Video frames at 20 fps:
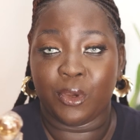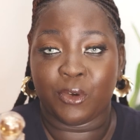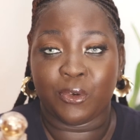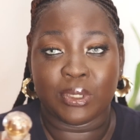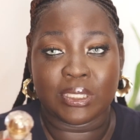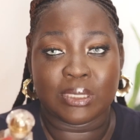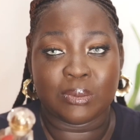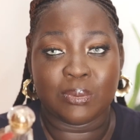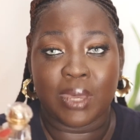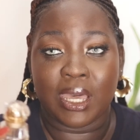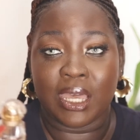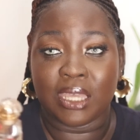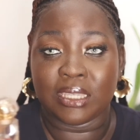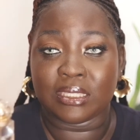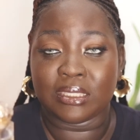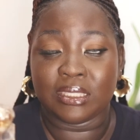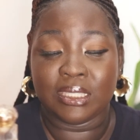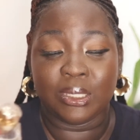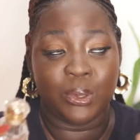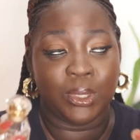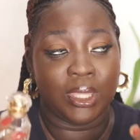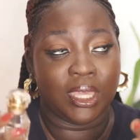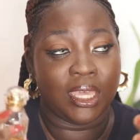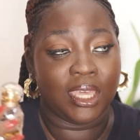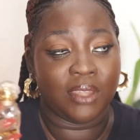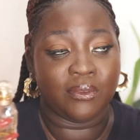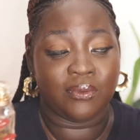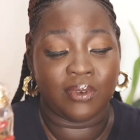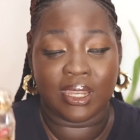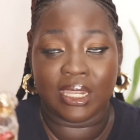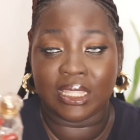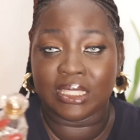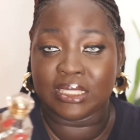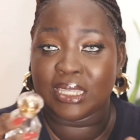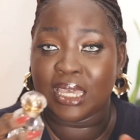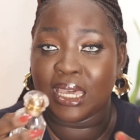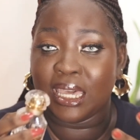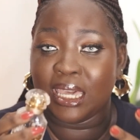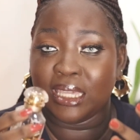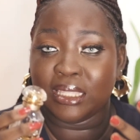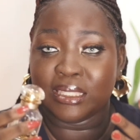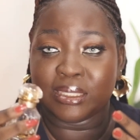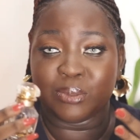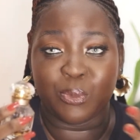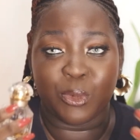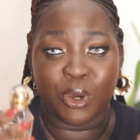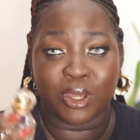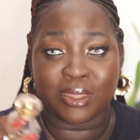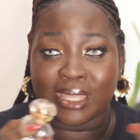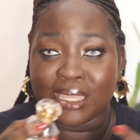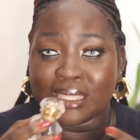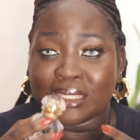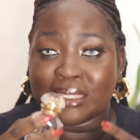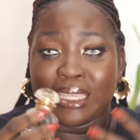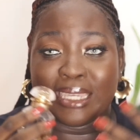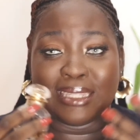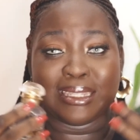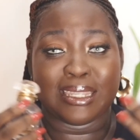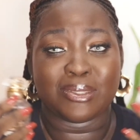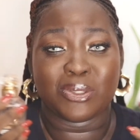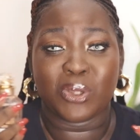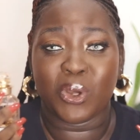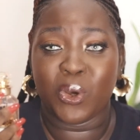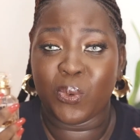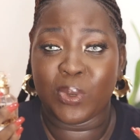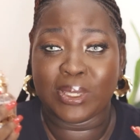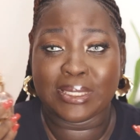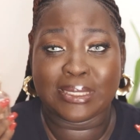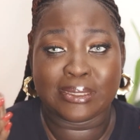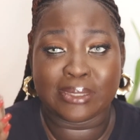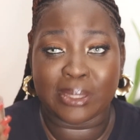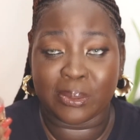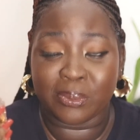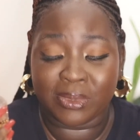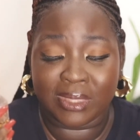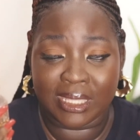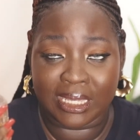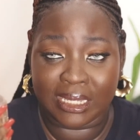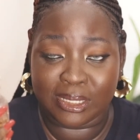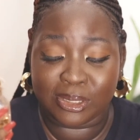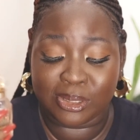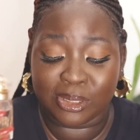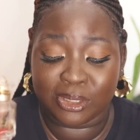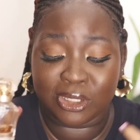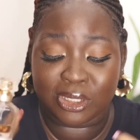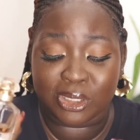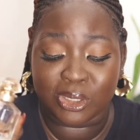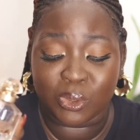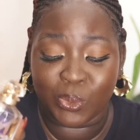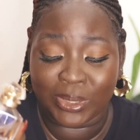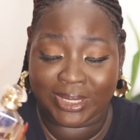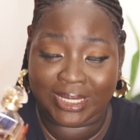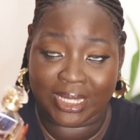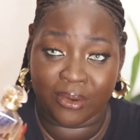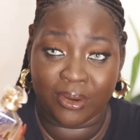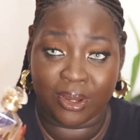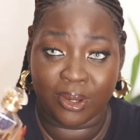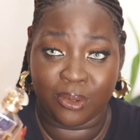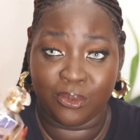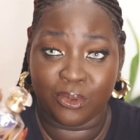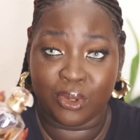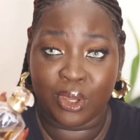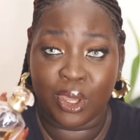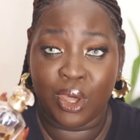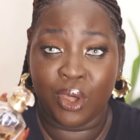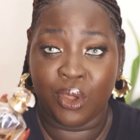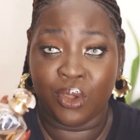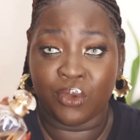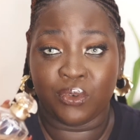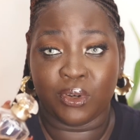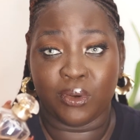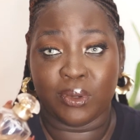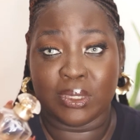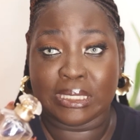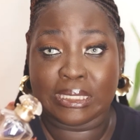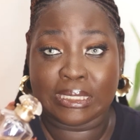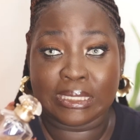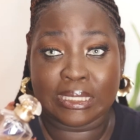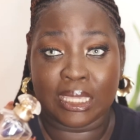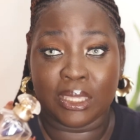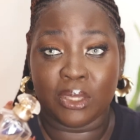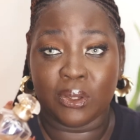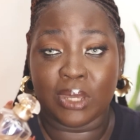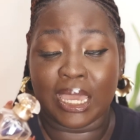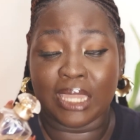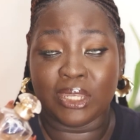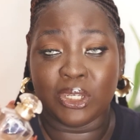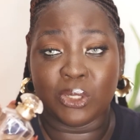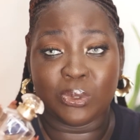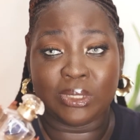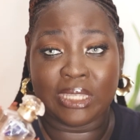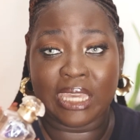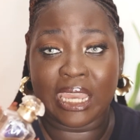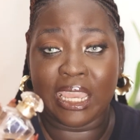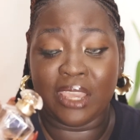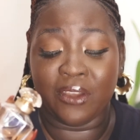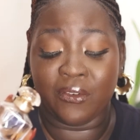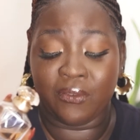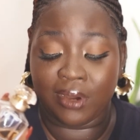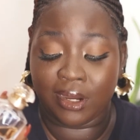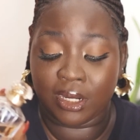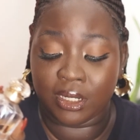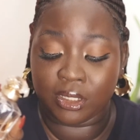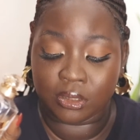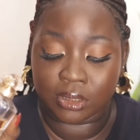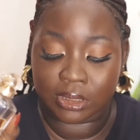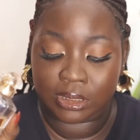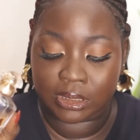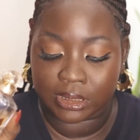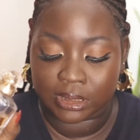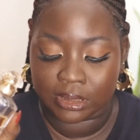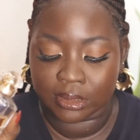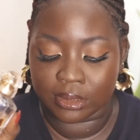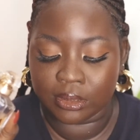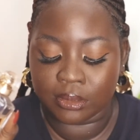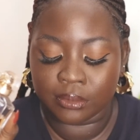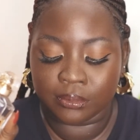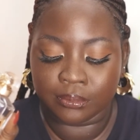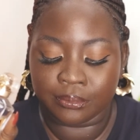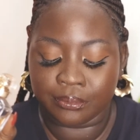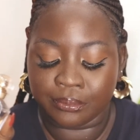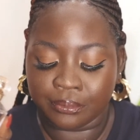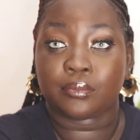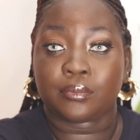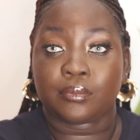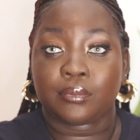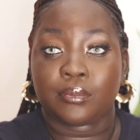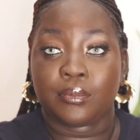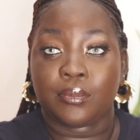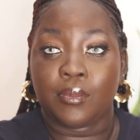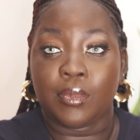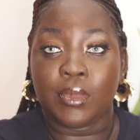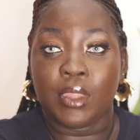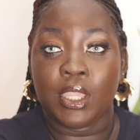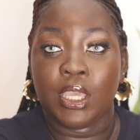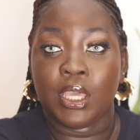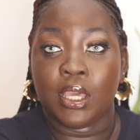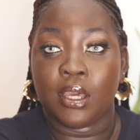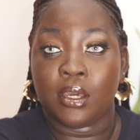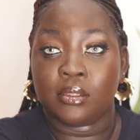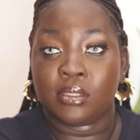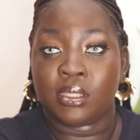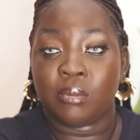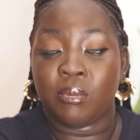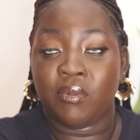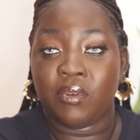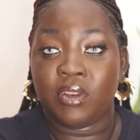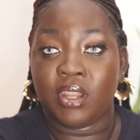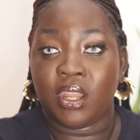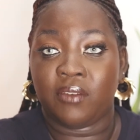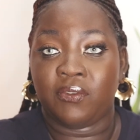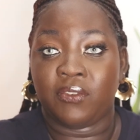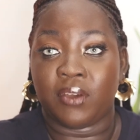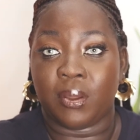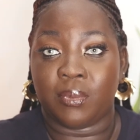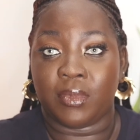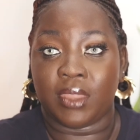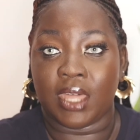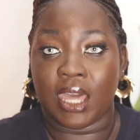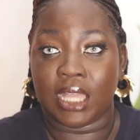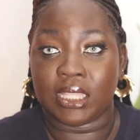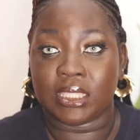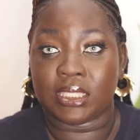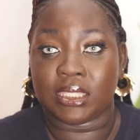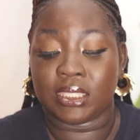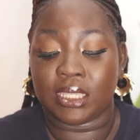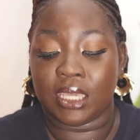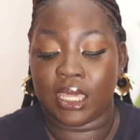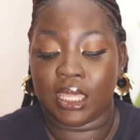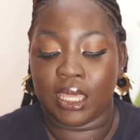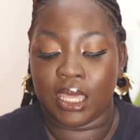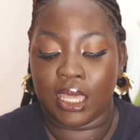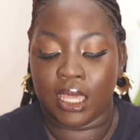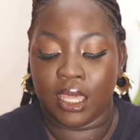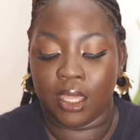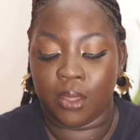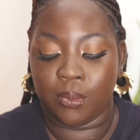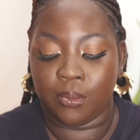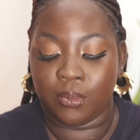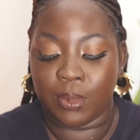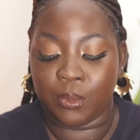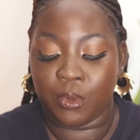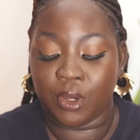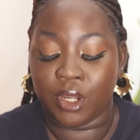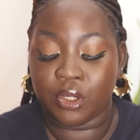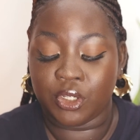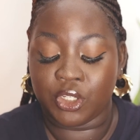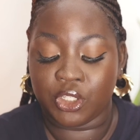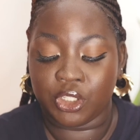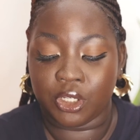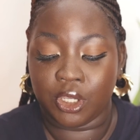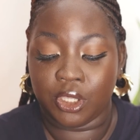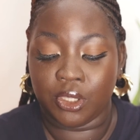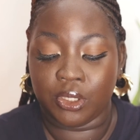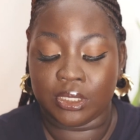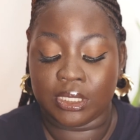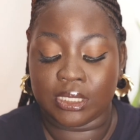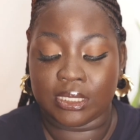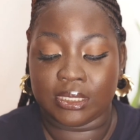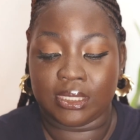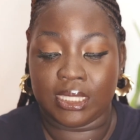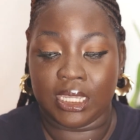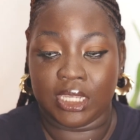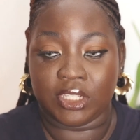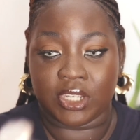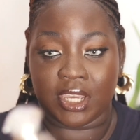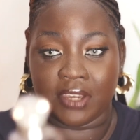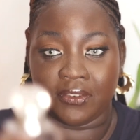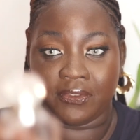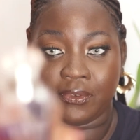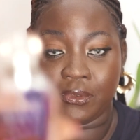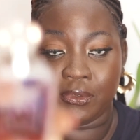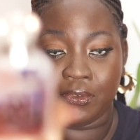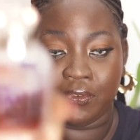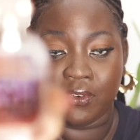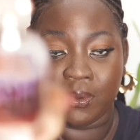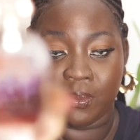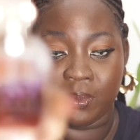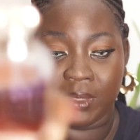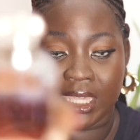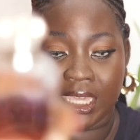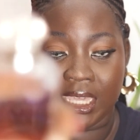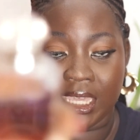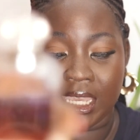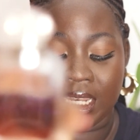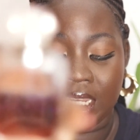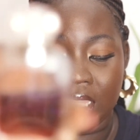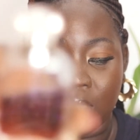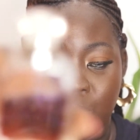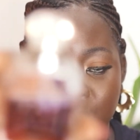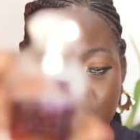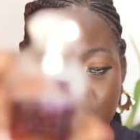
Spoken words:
Christmas, New Year, Valentine's, Mother's Day. There's always something, so just wait around for a sale and you get a very good deal. So moving on from that, I'm going to show you this Dejavu from Kayali,